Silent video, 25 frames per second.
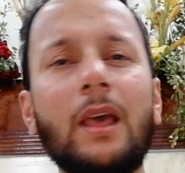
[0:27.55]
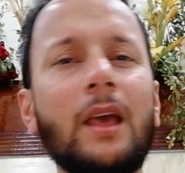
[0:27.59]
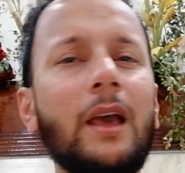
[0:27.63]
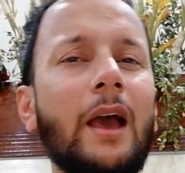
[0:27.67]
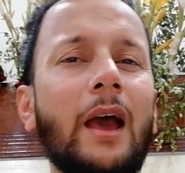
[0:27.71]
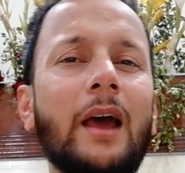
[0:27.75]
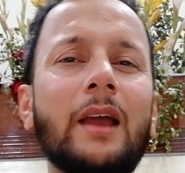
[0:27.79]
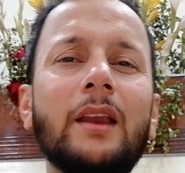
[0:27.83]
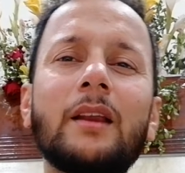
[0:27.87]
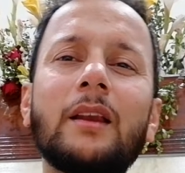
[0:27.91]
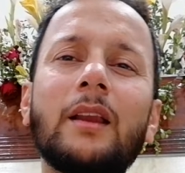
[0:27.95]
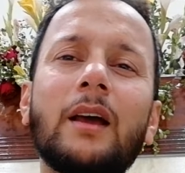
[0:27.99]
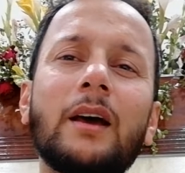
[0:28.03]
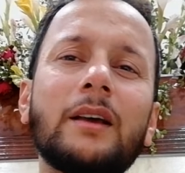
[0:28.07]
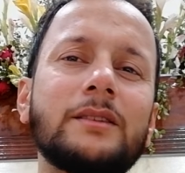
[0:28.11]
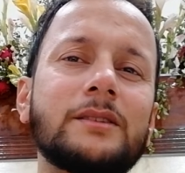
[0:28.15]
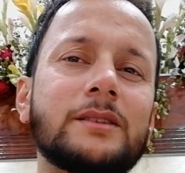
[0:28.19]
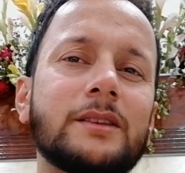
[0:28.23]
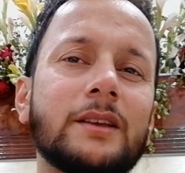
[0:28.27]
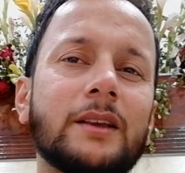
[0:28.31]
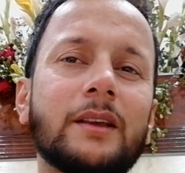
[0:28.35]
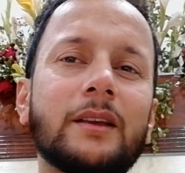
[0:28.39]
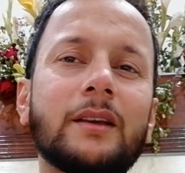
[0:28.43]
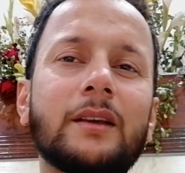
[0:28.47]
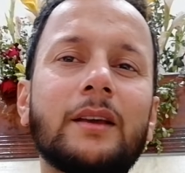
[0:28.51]

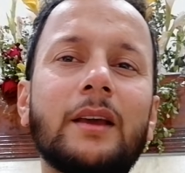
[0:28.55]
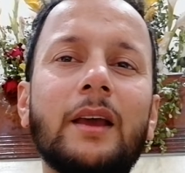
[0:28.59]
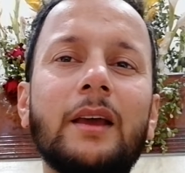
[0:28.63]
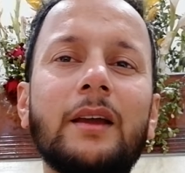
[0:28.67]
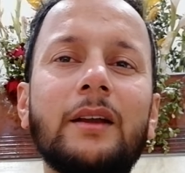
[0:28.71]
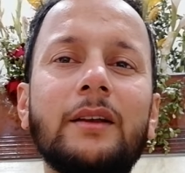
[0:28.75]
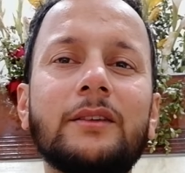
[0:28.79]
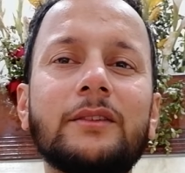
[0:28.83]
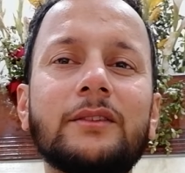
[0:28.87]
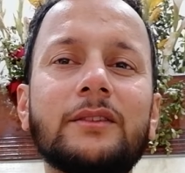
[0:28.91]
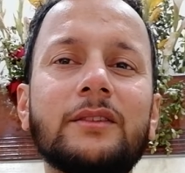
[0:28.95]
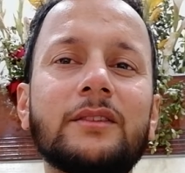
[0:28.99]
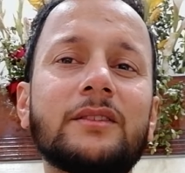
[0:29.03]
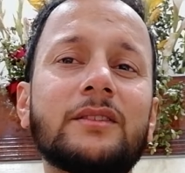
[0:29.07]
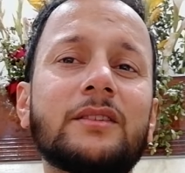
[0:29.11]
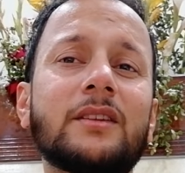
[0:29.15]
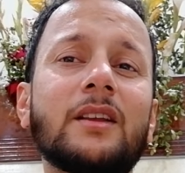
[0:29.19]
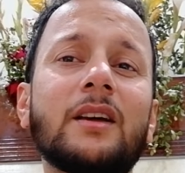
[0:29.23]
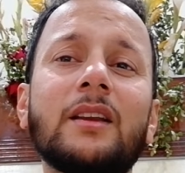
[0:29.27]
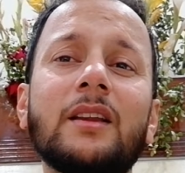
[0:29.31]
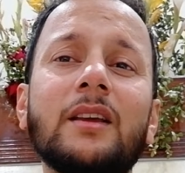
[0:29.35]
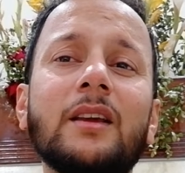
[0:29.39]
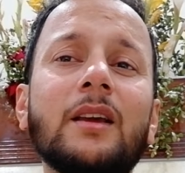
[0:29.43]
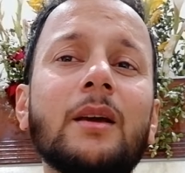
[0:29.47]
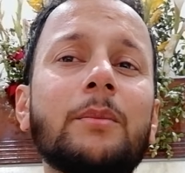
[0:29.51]
analyzing Kate's
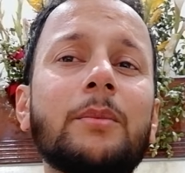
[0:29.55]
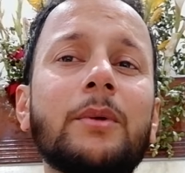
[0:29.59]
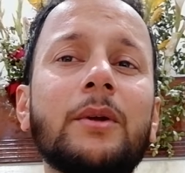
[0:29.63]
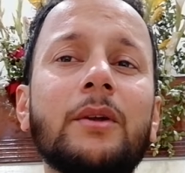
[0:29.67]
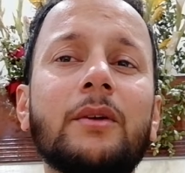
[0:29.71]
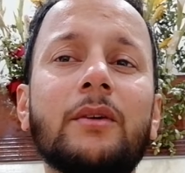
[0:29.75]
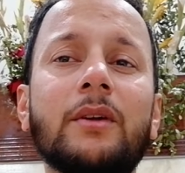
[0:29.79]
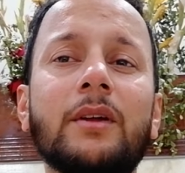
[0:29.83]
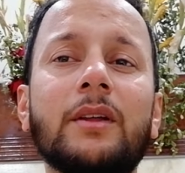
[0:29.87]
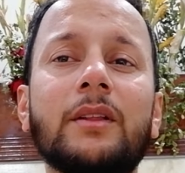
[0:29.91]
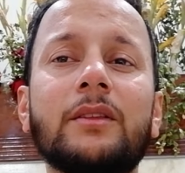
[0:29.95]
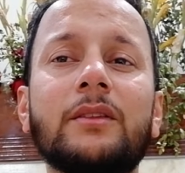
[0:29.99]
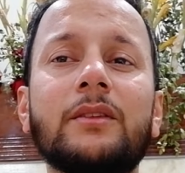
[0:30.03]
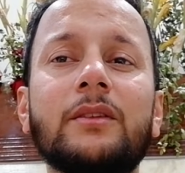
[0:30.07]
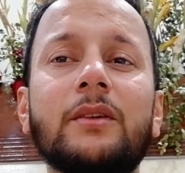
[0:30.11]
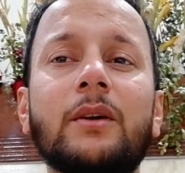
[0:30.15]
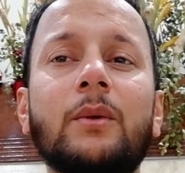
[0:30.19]
stunning appearance